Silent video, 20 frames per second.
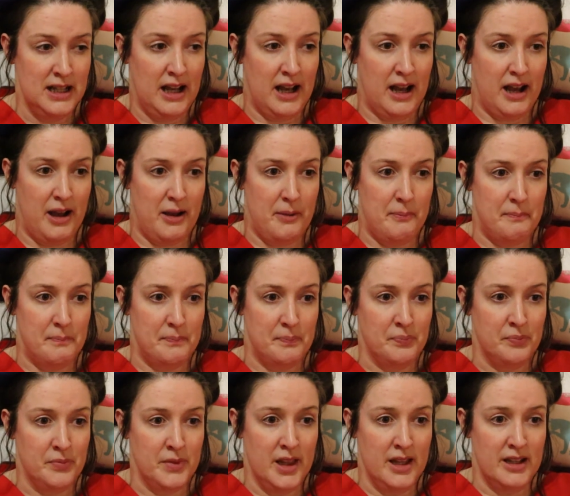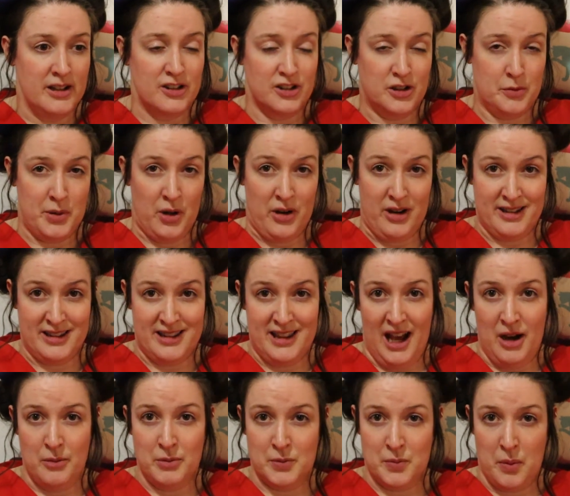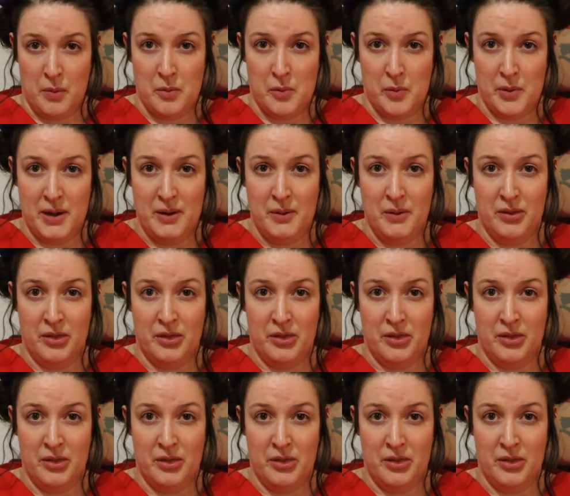Because to be honest, that was probably